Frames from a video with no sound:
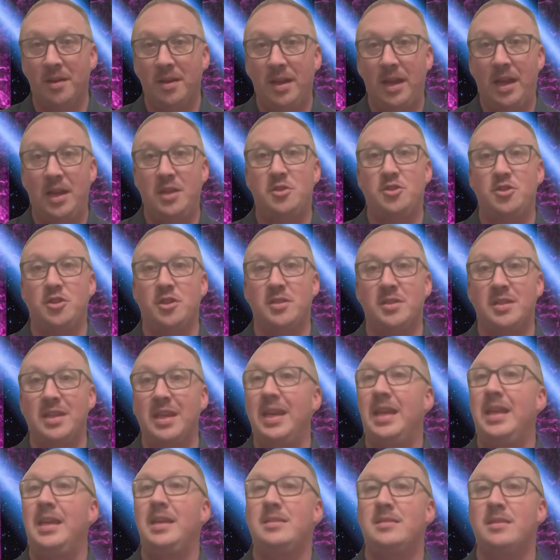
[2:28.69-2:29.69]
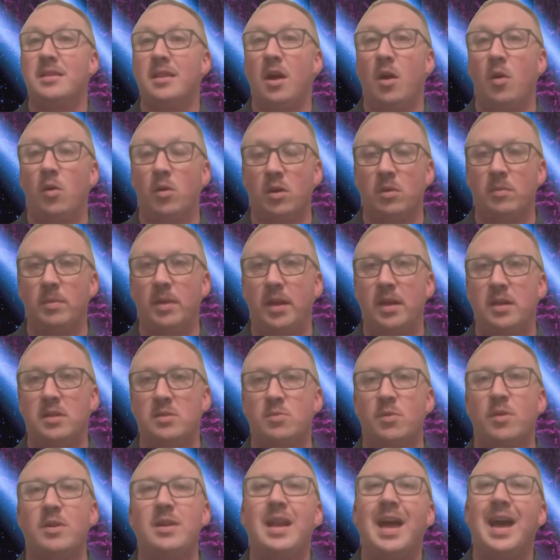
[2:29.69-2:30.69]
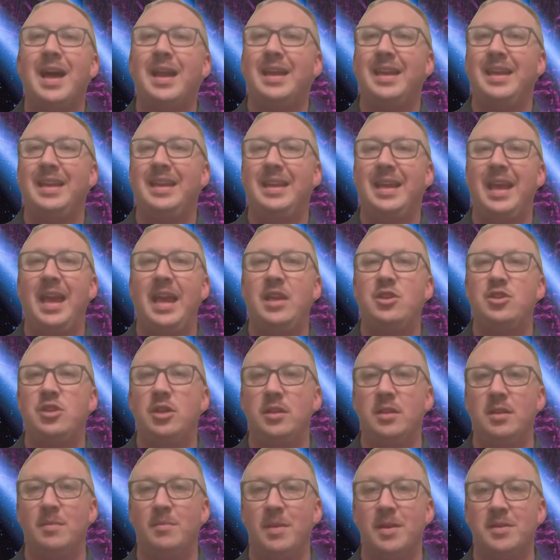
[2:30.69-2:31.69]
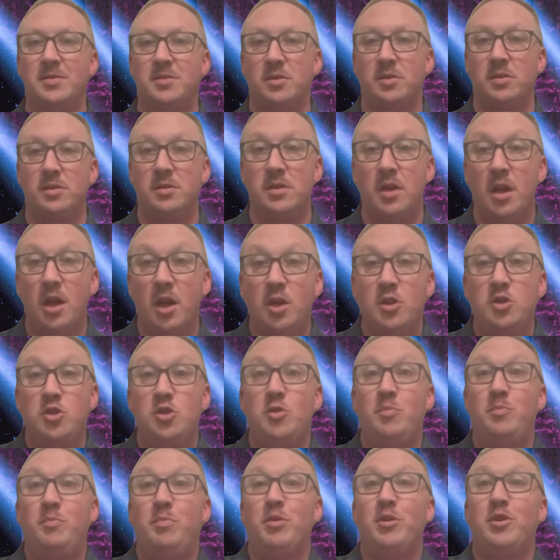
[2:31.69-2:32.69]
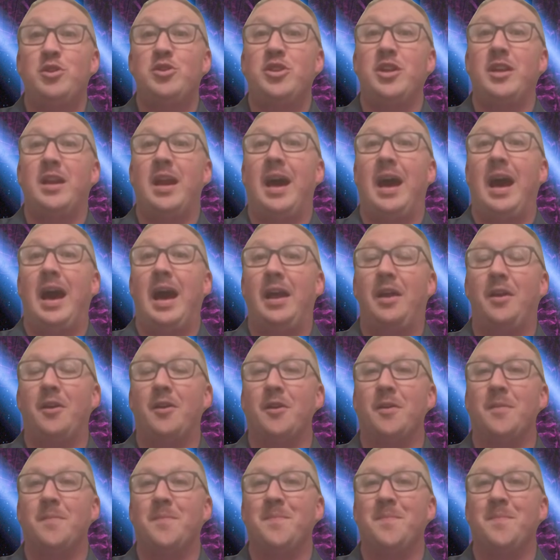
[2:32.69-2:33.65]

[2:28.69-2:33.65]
It just is lower because we're not engaging the muscles to push it higher.